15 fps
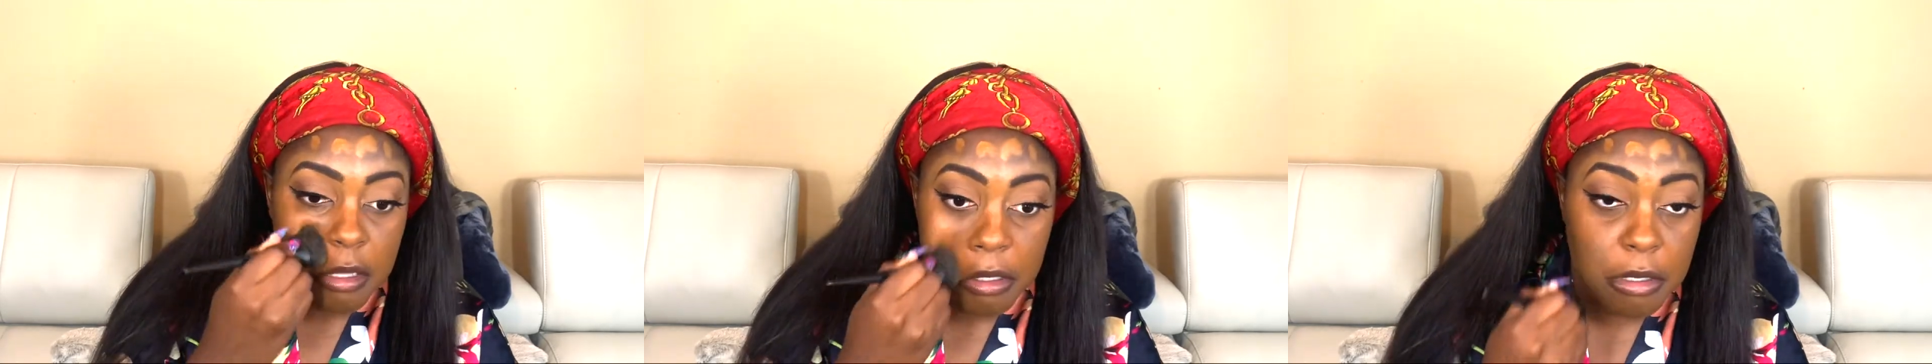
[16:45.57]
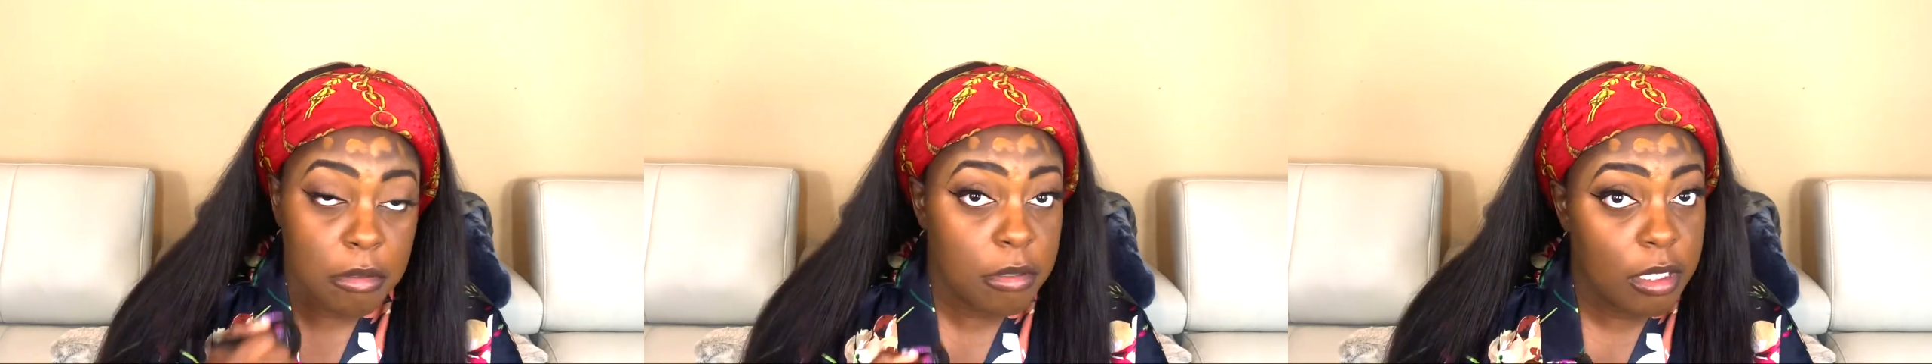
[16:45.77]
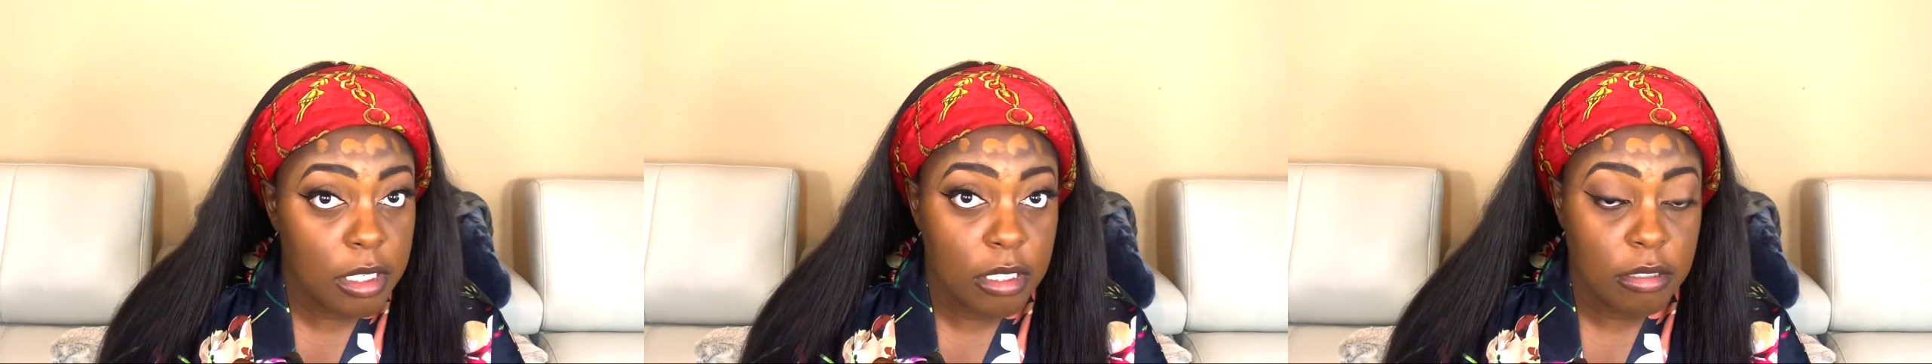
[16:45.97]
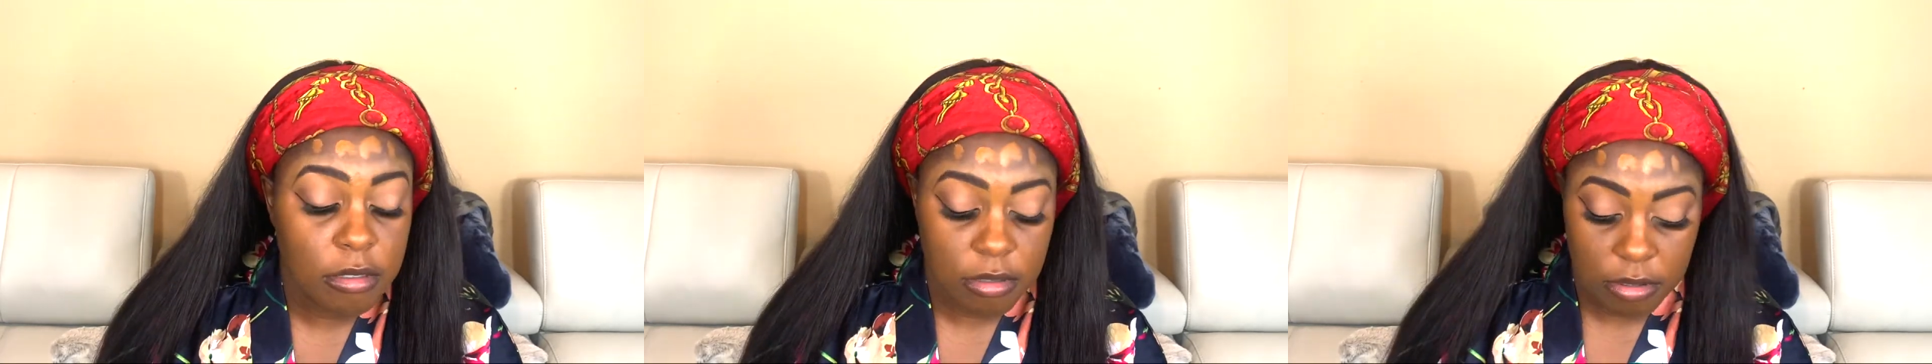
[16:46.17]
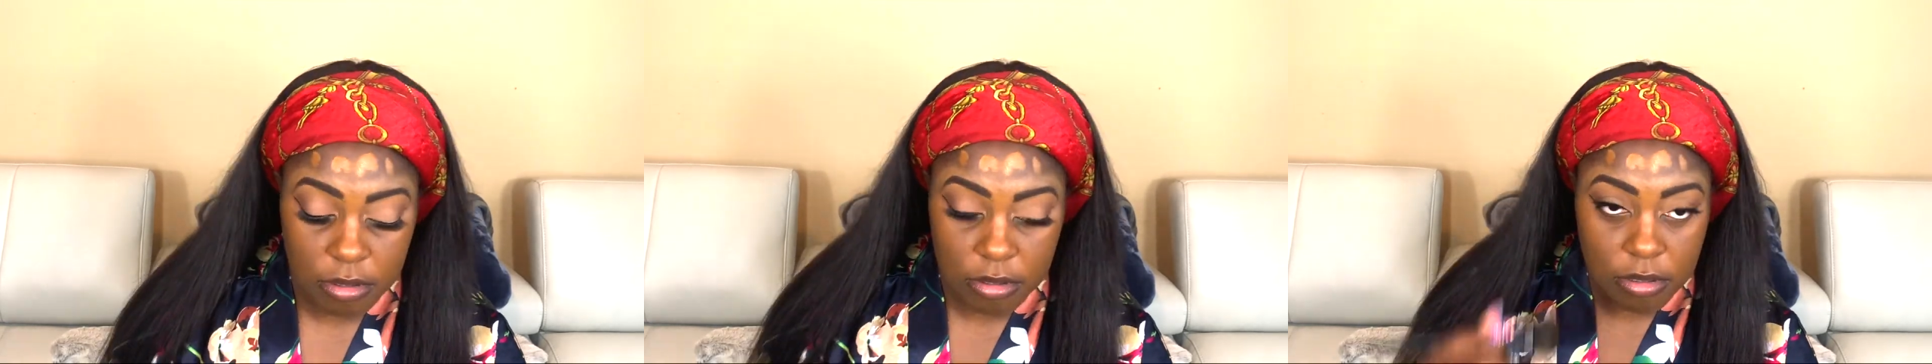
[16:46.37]
okay?
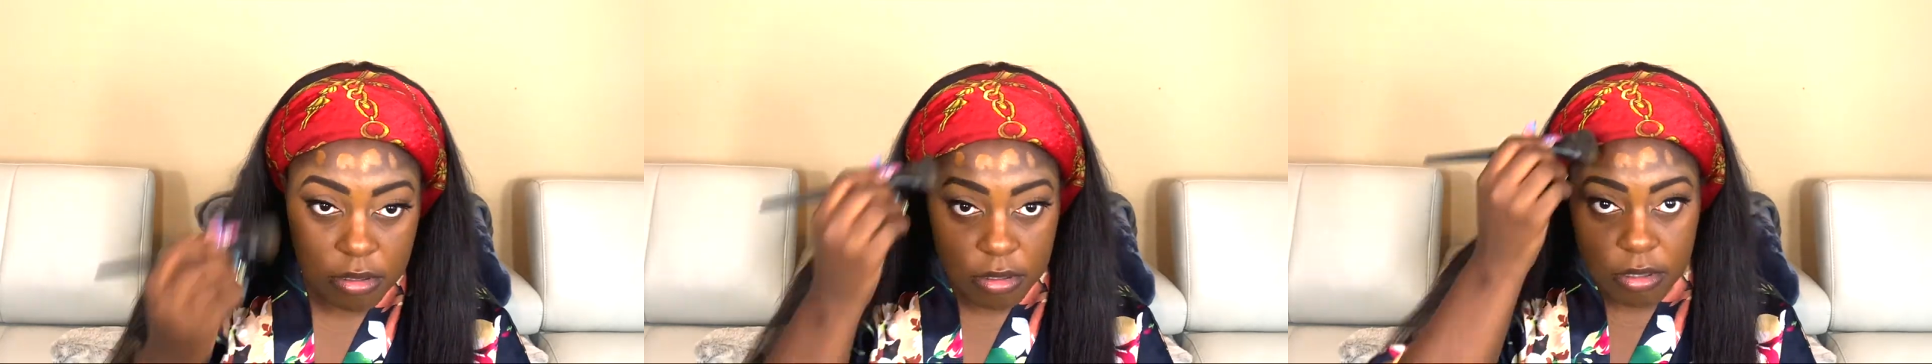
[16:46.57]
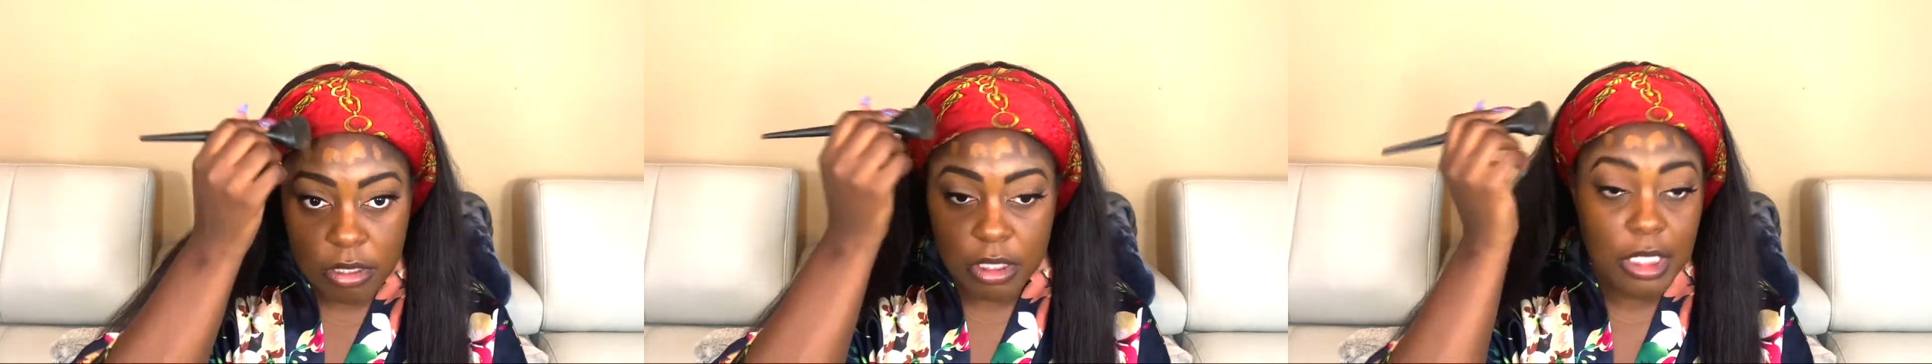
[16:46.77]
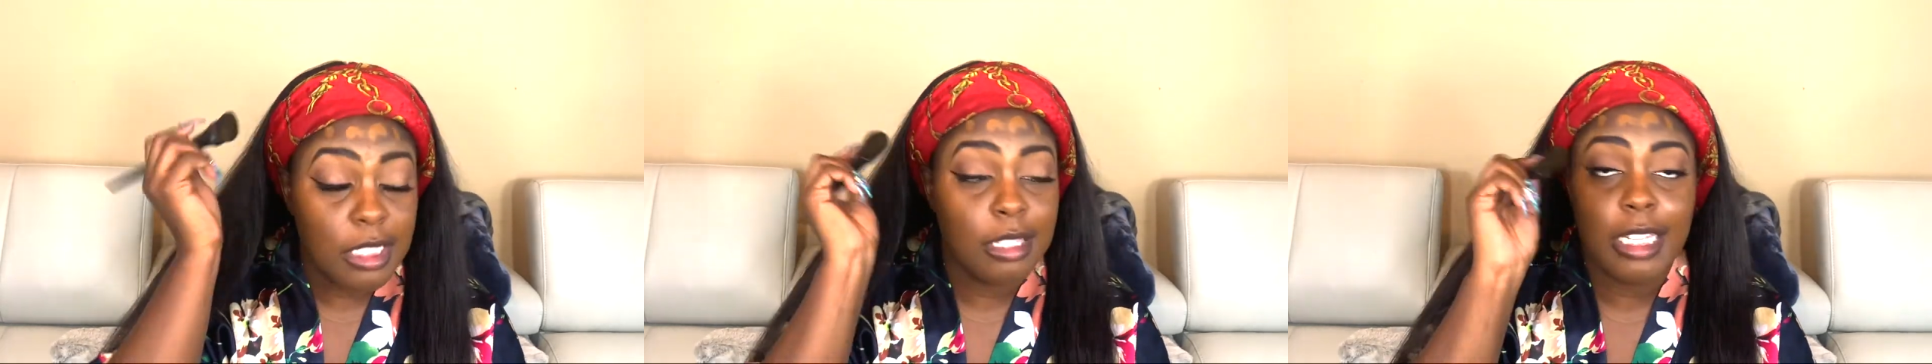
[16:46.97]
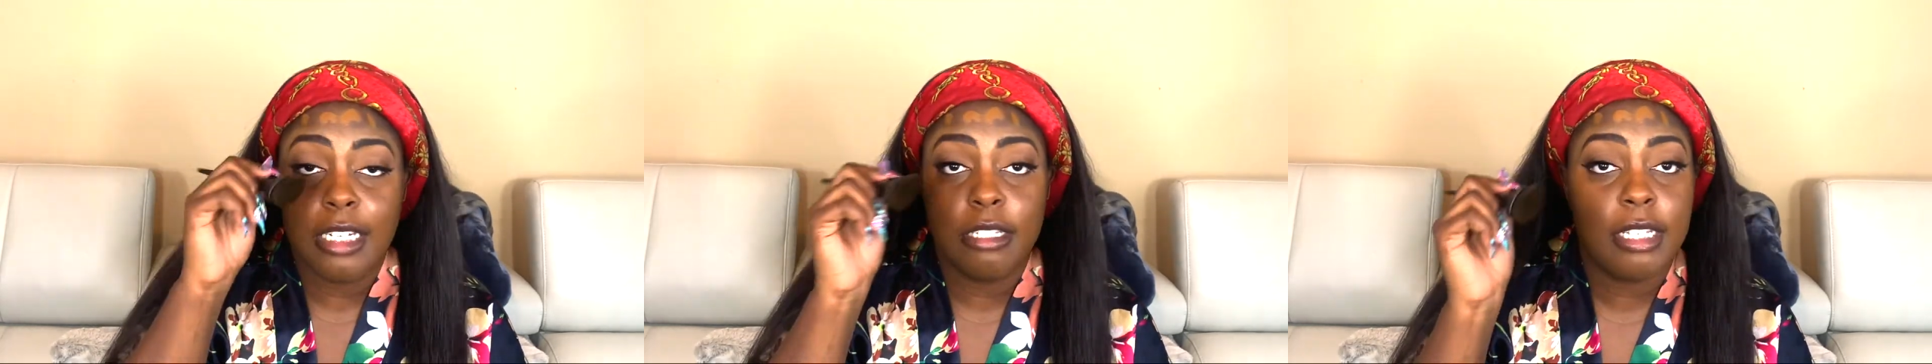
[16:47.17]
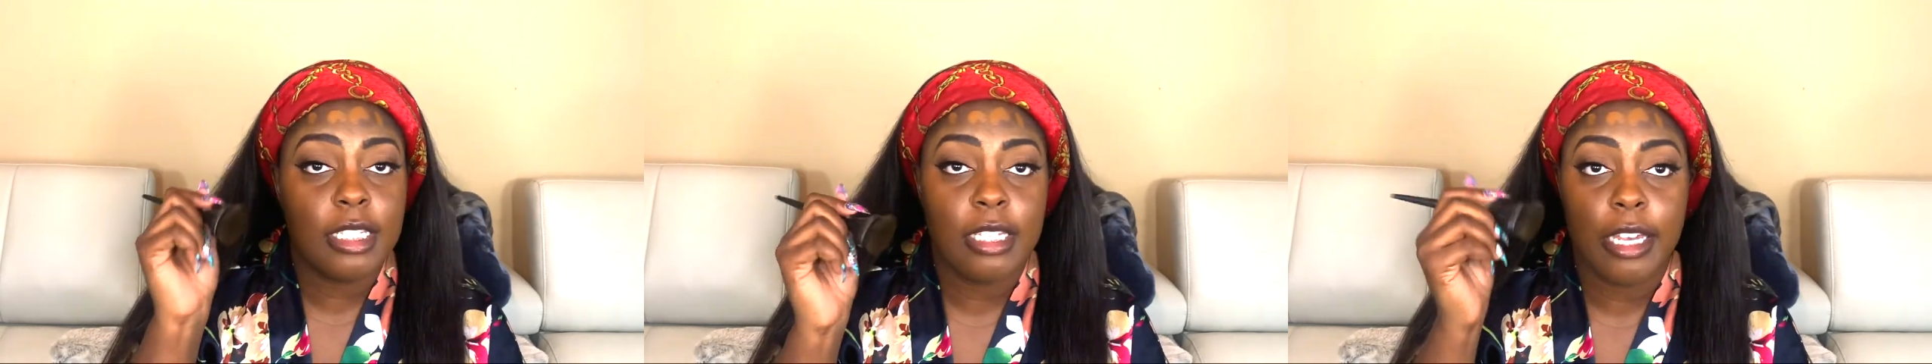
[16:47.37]
Shit,
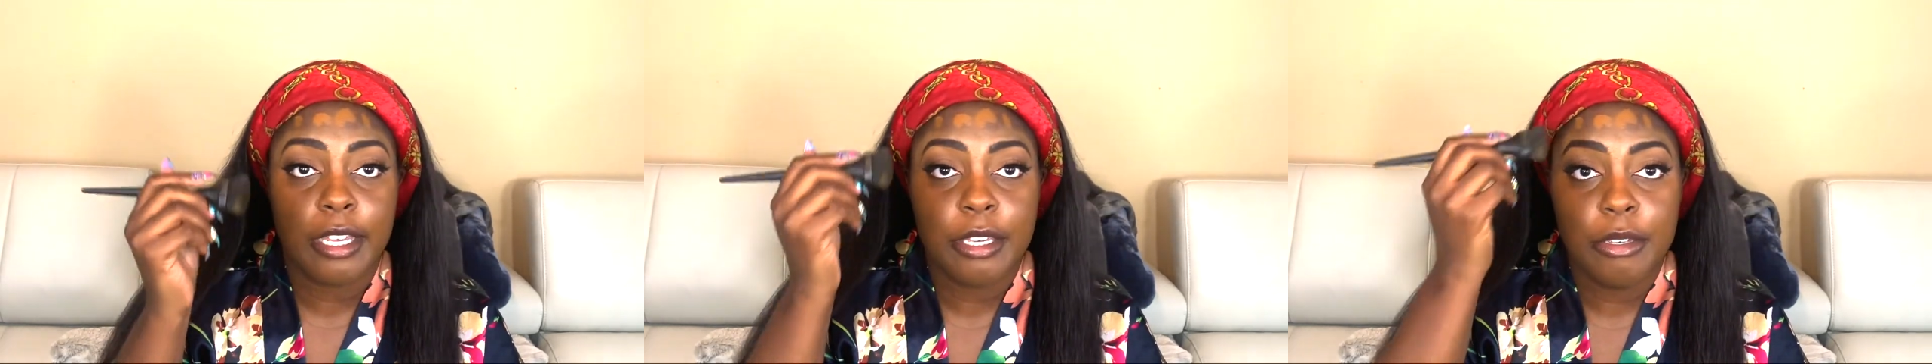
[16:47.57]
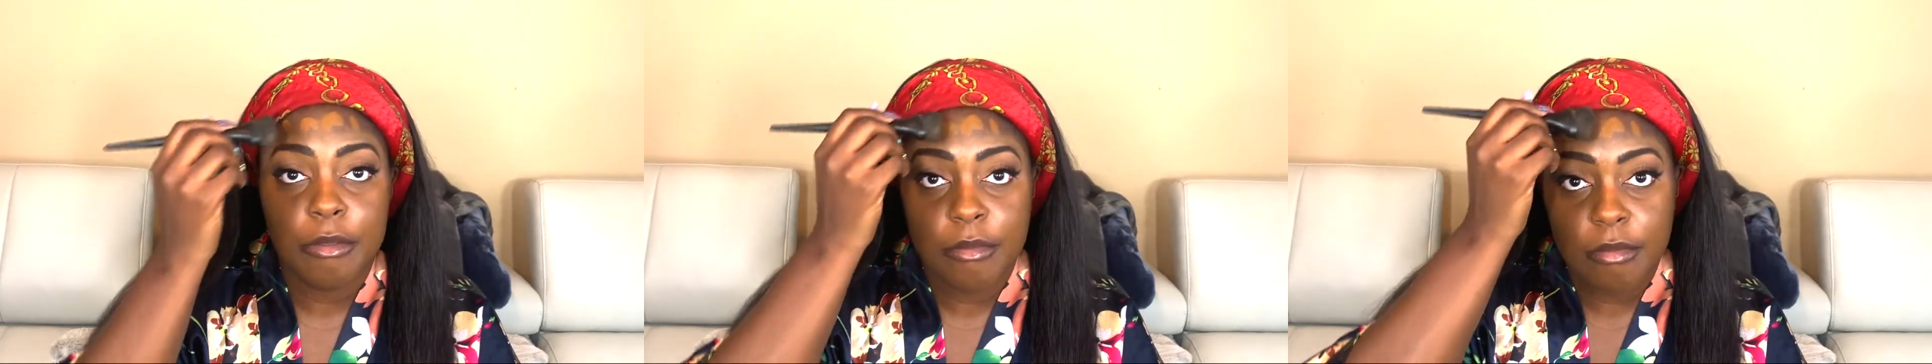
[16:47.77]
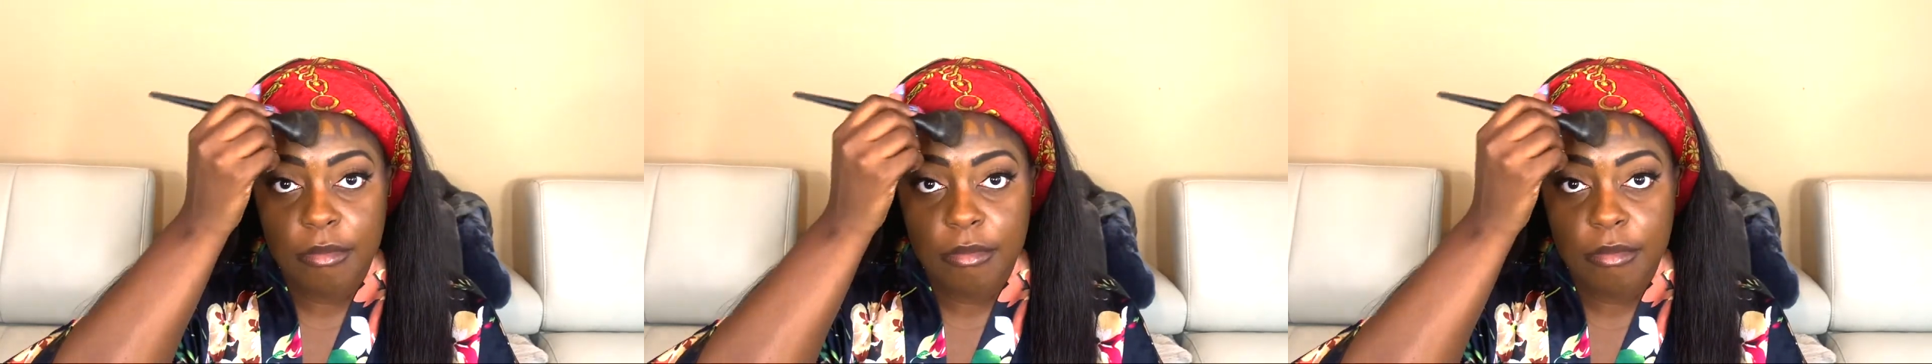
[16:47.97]
that's not cute.